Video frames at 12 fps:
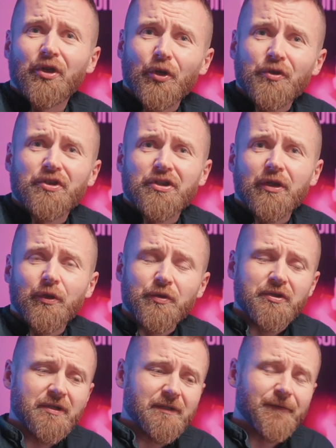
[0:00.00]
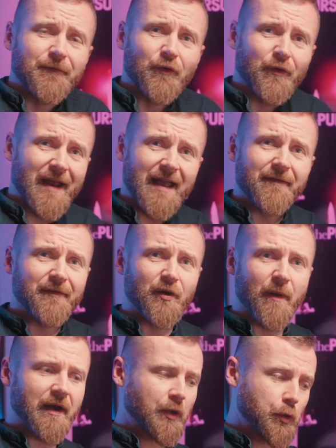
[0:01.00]
good solution. For
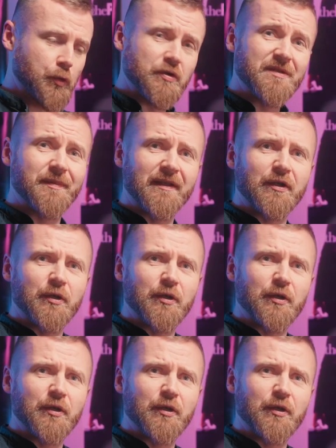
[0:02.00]
everyone who's been